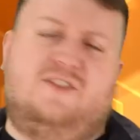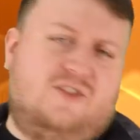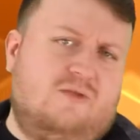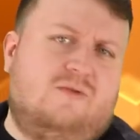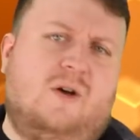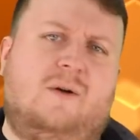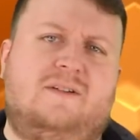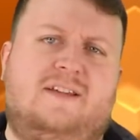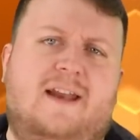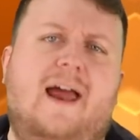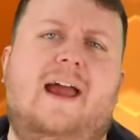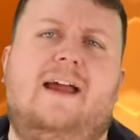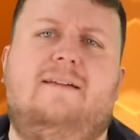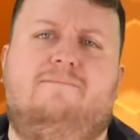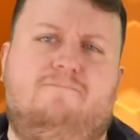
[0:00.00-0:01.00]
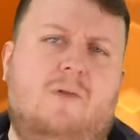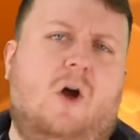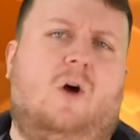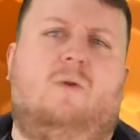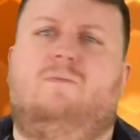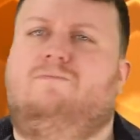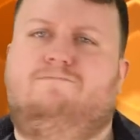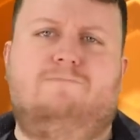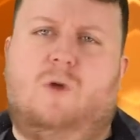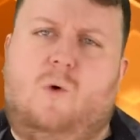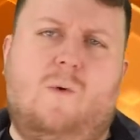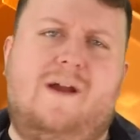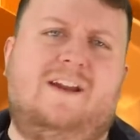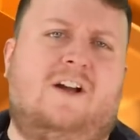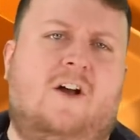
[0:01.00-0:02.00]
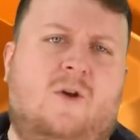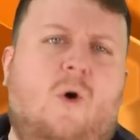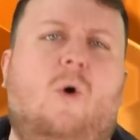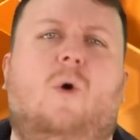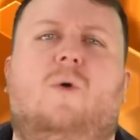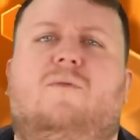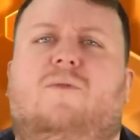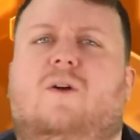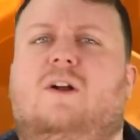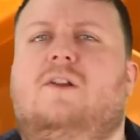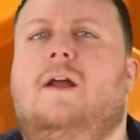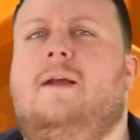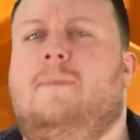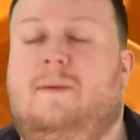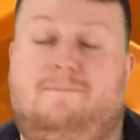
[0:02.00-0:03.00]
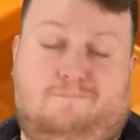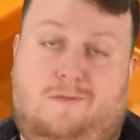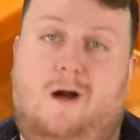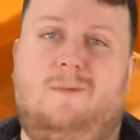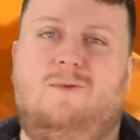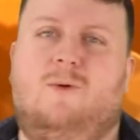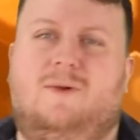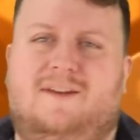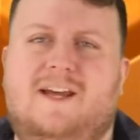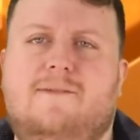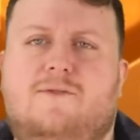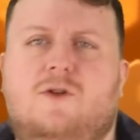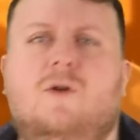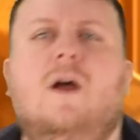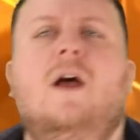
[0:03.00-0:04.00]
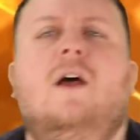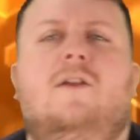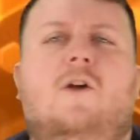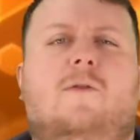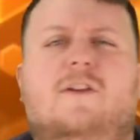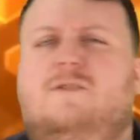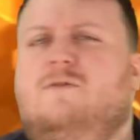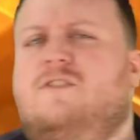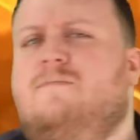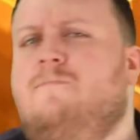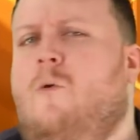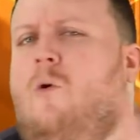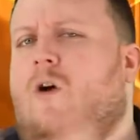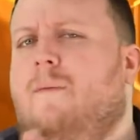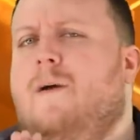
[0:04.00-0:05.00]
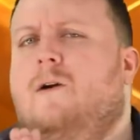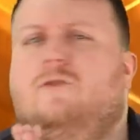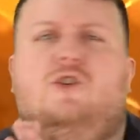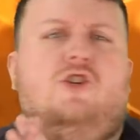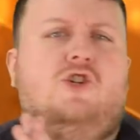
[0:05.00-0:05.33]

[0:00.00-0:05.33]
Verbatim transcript: as you know it today. No waiting on hold for a claim they probably won't give you. No, this was more about